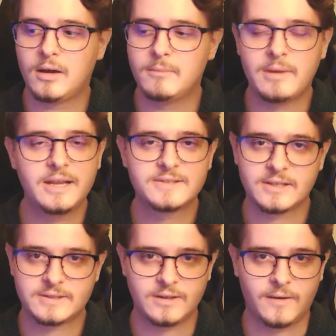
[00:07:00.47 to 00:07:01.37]

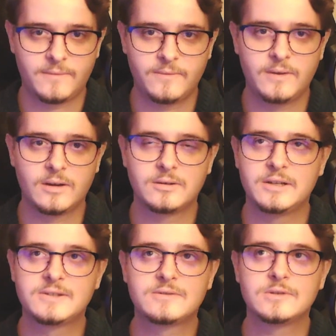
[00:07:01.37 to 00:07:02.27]
amazing stuff.
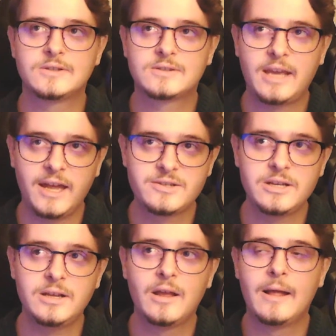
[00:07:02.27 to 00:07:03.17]
It's
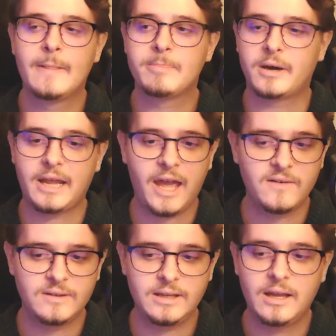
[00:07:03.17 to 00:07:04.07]
catchy but
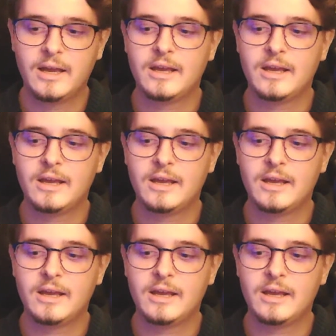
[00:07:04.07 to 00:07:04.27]
heavy.